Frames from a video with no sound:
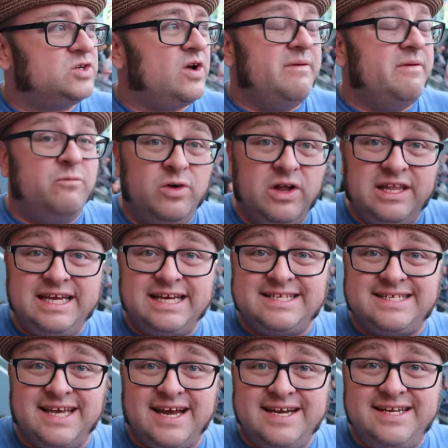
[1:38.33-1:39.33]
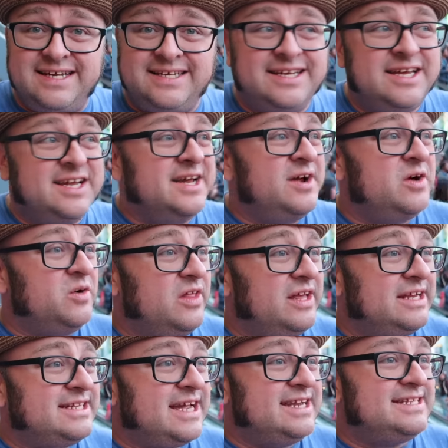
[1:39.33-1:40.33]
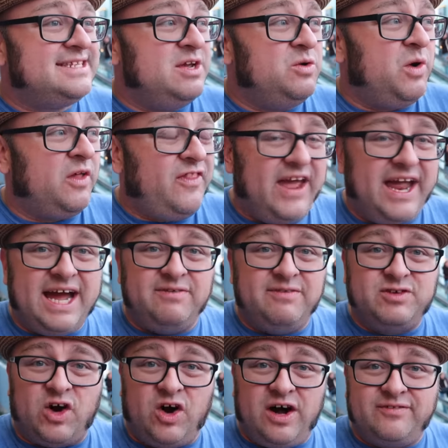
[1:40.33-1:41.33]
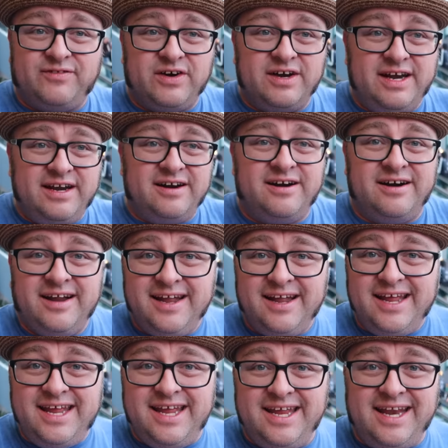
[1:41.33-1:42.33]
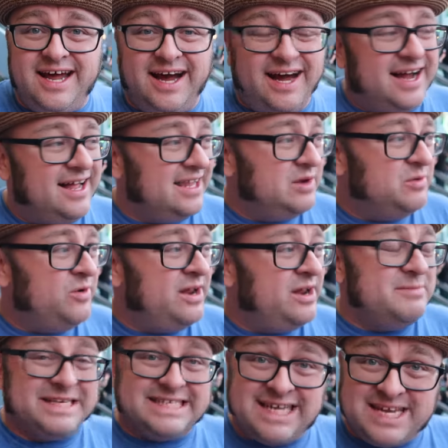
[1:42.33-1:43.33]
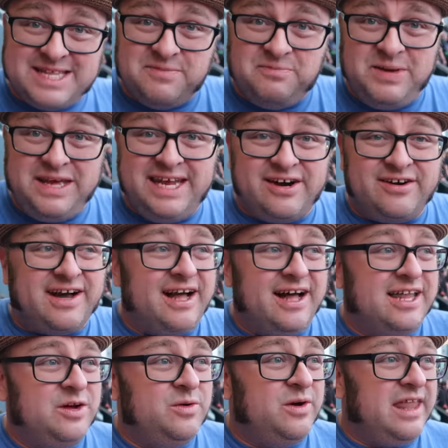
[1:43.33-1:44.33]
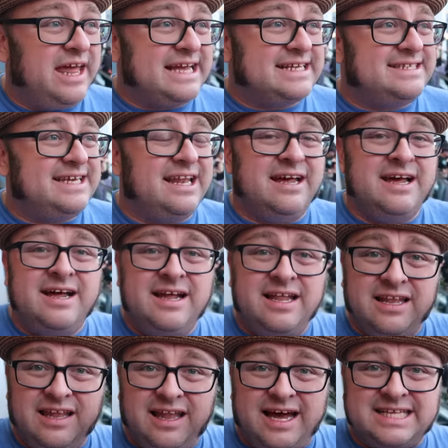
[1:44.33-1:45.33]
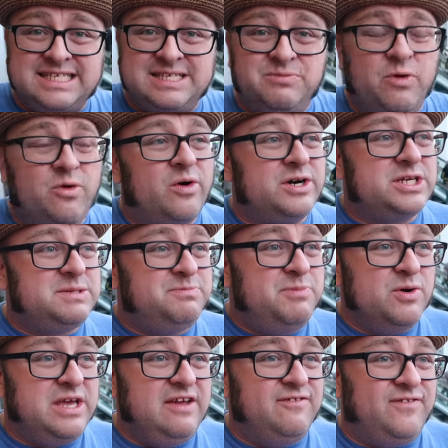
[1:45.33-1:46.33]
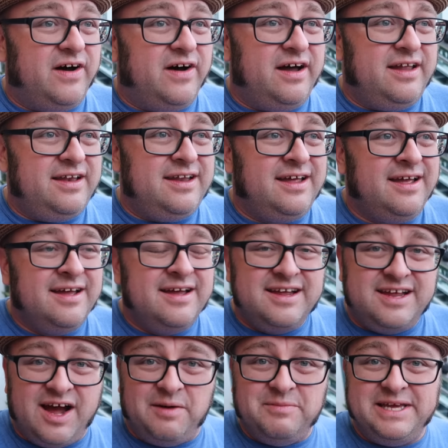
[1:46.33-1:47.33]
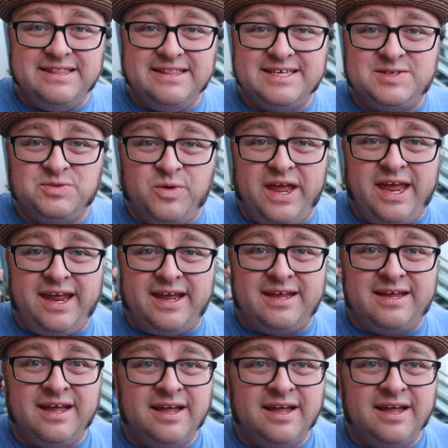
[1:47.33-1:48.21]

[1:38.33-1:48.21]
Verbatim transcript: So I'm really excited to see what they have to offer here in Hollywood. I'm excited to be here in Hollywood. Like I said, lots more spooky fun coming this week.